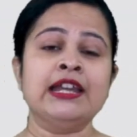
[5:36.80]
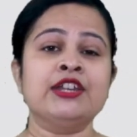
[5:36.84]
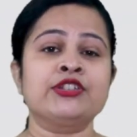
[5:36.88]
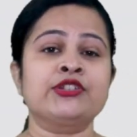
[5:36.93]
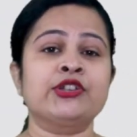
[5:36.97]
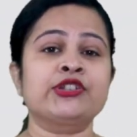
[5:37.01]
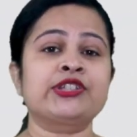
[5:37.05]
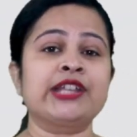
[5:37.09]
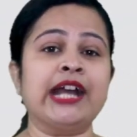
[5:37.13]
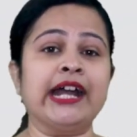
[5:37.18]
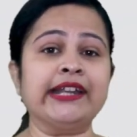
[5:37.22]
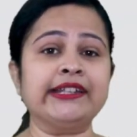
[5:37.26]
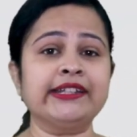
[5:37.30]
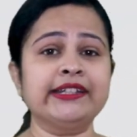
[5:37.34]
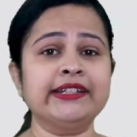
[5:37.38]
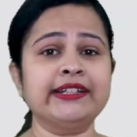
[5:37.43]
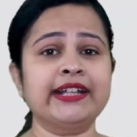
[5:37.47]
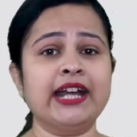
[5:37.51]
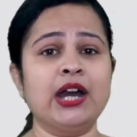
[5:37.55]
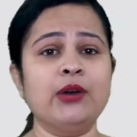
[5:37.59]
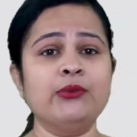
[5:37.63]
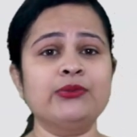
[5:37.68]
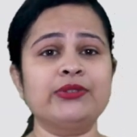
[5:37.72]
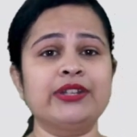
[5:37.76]
So, chartered
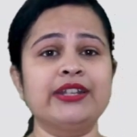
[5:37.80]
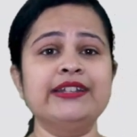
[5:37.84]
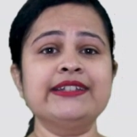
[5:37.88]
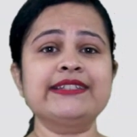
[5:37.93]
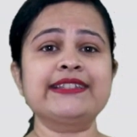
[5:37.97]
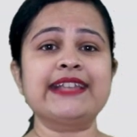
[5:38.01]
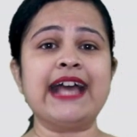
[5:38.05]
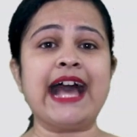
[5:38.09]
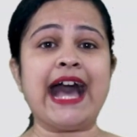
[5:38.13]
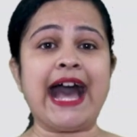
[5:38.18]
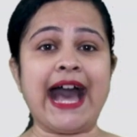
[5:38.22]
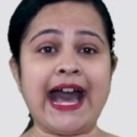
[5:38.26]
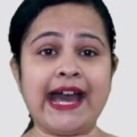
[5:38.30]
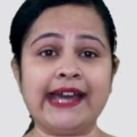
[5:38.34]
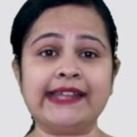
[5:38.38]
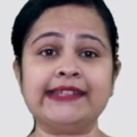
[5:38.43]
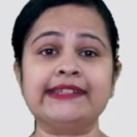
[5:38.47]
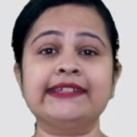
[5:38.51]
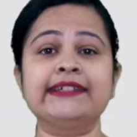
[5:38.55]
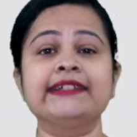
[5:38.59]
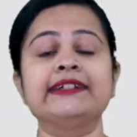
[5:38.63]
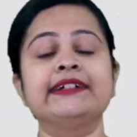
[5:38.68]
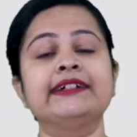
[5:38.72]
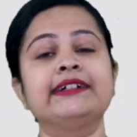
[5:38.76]
accountants and
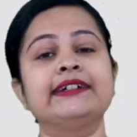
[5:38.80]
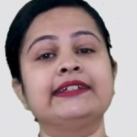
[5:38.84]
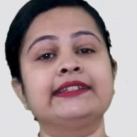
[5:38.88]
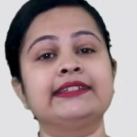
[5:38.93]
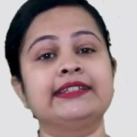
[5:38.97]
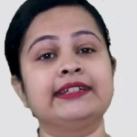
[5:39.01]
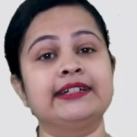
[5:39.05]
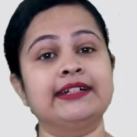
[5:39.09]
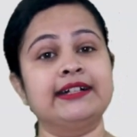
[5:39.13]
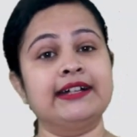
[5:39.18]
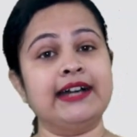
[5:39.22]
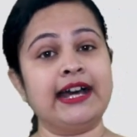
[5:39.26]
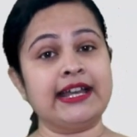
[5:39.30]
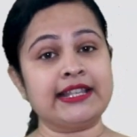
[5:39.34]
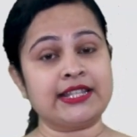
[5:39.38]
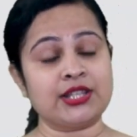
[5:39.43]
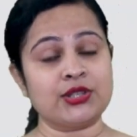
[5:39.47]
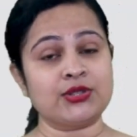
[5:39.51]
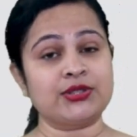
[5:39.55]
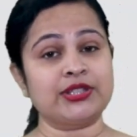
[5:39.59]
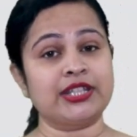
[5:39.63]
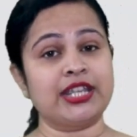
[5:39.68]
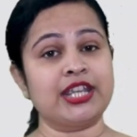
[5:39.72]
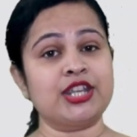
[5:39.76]
the
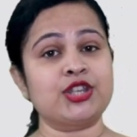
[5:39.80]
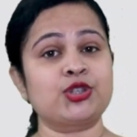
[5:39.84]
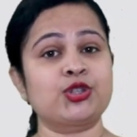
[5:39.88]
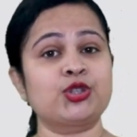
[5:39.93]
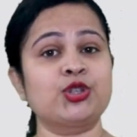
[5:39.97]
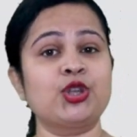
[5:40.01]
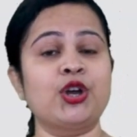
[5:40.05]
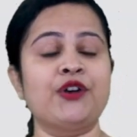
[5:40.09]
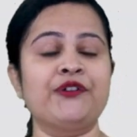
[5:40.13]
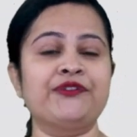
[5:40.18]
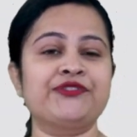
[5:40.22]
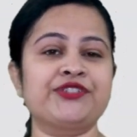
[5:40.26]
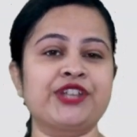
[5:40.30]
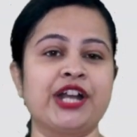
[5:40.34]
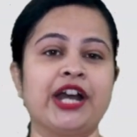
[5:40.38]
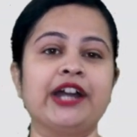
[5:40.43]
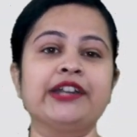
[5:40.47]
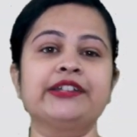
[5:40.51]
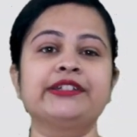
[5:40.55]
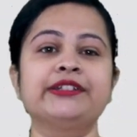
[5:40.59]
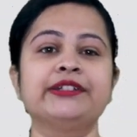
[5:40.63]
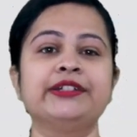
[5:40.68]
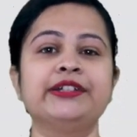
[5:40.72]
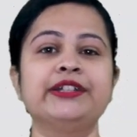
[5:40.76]
Association of
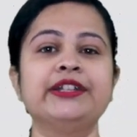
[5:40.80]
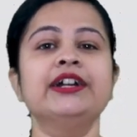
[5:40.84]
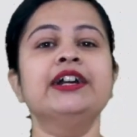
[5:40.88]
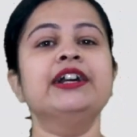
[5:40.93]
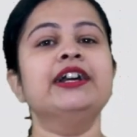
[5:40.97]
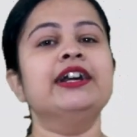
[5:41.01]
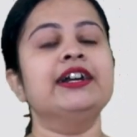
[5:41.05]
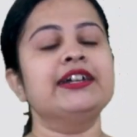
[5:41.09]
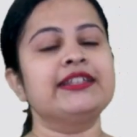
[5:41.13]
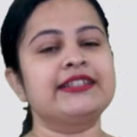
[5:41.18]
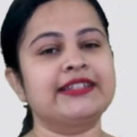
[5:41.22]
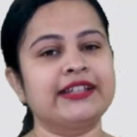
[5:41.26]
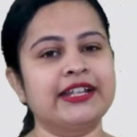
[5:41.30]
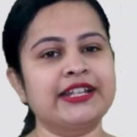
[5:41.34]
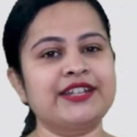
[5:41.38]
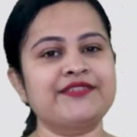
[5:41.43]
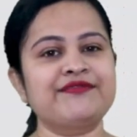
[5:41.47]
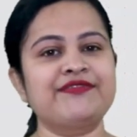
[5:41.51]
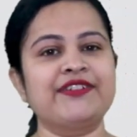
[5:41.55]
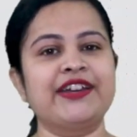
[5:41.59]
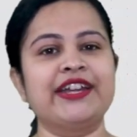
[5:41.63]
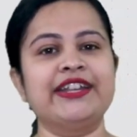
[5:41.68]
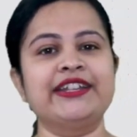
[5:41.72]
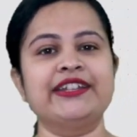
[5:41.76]
Chartered
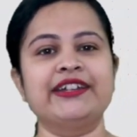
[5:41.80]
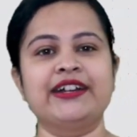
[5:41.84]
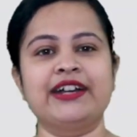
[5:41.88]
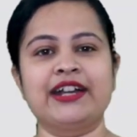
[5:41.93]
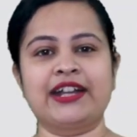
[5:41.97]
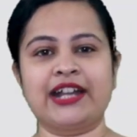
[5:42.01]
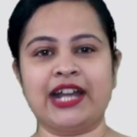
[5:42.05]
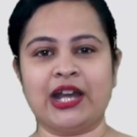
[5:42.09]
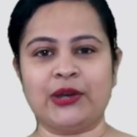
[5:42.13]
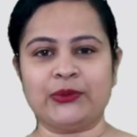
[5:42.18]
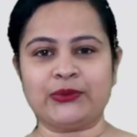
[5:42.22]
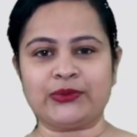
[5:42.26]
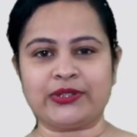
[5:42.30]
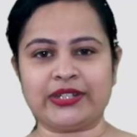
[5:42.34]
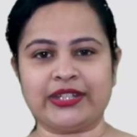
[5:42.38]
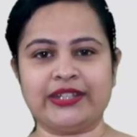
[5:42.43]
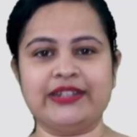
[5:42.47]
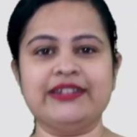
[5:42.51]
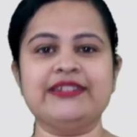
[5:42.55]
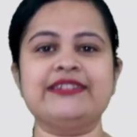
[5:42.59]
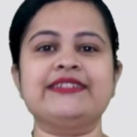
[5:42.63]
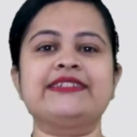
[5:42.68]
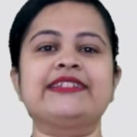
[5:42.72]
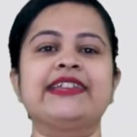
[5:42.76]
Certified
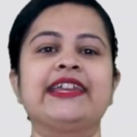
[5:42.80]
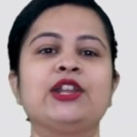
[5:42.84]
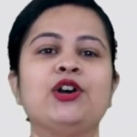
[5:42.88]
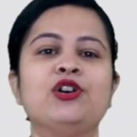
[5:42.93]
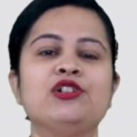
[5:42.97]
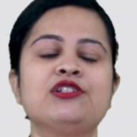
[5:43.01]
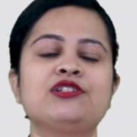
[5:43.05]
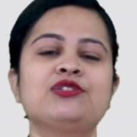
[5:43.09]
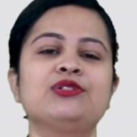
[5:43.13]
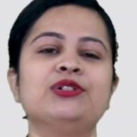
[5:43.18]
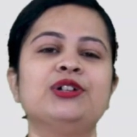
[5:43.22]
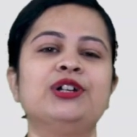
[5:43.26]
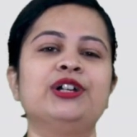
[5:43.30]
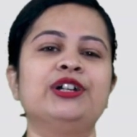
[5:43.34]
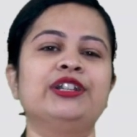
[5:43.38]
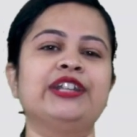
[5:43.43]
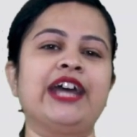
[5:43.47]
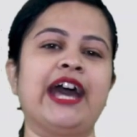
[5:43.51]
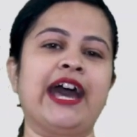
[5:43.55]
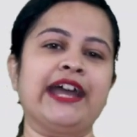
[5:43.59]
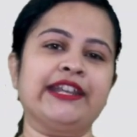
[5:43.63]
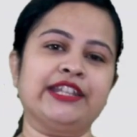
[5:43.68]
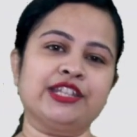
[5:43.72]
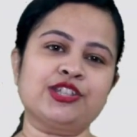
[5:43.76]
Accountants can also earn
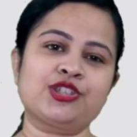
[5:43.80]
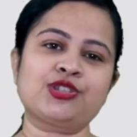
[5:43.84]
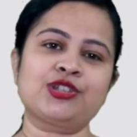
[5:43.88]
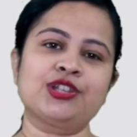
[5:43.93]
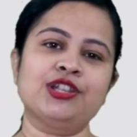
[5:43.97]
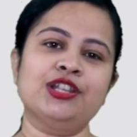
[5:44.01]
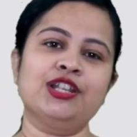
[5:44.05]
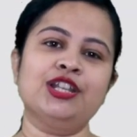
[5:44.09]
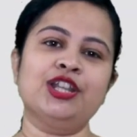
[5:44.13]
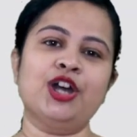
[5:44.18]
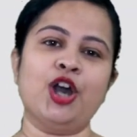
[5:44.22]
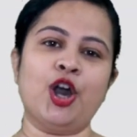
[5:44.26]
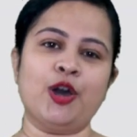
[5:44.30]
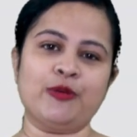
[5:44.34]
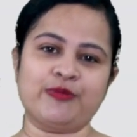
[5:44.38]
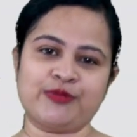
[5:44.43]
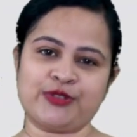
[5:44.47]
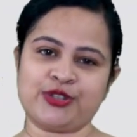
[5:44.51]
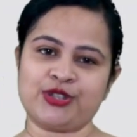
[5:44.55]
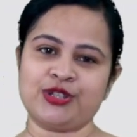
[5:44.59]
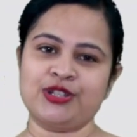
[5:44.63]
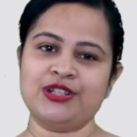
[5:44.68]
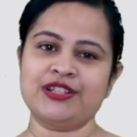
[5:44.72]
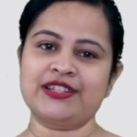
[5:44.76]
additional
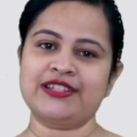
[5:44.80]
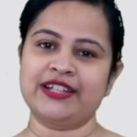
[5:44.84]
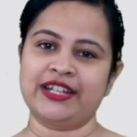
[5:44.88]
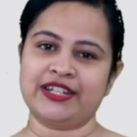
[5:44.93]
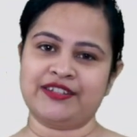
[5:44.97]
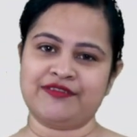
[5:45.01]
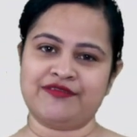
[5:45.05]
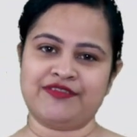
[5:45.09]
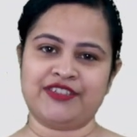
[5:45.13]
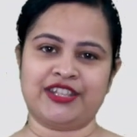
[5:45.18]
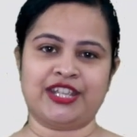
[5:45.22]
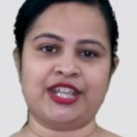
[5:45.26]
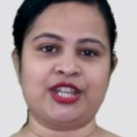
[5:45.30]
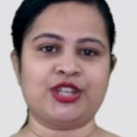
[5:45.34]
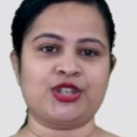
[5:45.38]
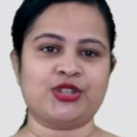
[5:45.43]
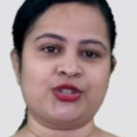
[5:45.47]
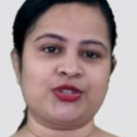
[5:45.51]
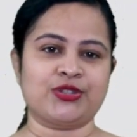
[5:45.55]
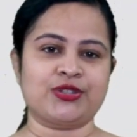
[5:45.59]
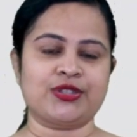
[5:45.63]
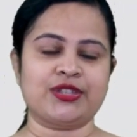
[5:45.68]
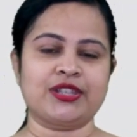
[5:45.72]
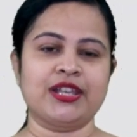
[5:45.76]
optional
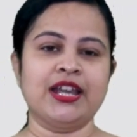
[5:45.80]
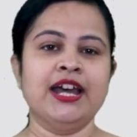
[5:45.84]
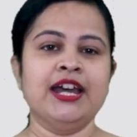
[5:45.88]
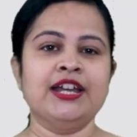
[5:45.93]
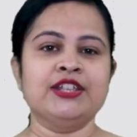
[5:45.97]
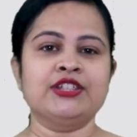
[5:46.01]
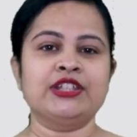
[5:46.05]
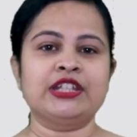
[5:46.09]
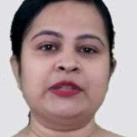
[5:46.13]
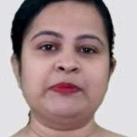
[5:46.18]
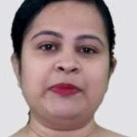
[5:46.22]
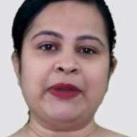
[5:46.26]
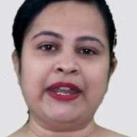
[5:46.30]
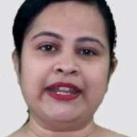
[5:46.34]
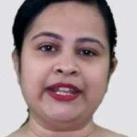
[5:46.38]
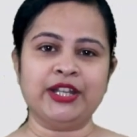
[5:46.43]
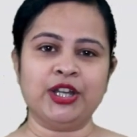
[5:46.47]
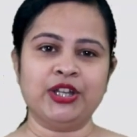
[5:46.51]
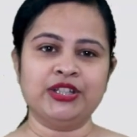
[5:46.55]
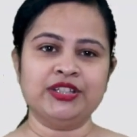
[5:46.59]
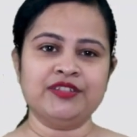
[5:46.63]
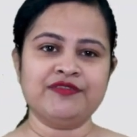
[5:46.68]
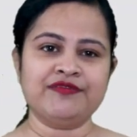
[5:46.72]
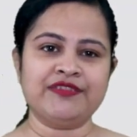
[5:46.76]
certifications. So, depending
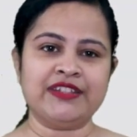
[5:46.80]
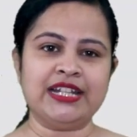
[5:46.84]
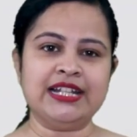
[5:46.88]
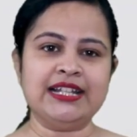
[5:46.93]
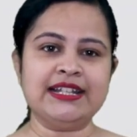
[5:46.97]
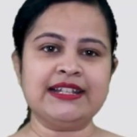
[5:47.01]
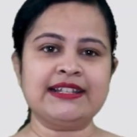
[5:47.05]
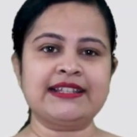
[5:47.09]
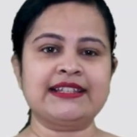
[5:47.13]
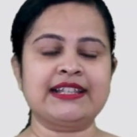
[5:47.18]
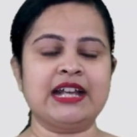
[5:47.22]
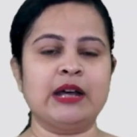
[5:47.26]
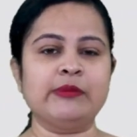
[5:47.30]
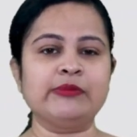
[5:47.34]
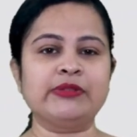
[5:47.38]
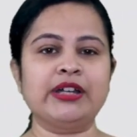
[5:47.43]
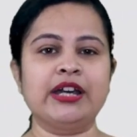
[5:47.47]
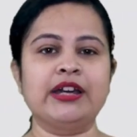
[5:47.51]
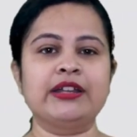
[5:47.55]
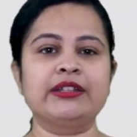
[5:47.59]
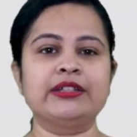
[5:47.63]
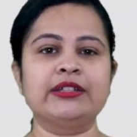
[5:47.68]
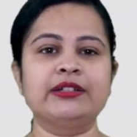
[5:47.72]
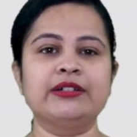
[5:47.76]
on the field, some
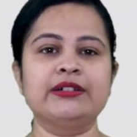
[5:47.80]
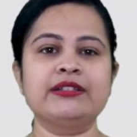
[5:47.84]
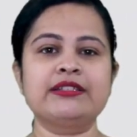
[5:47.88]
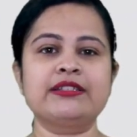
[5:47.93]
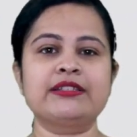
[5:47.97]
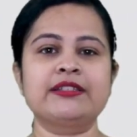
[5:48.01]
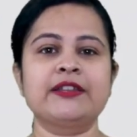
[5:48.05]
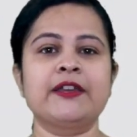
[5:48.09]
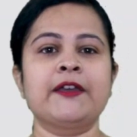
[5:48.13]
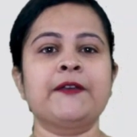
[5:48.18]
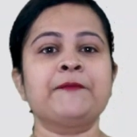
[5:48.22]
careers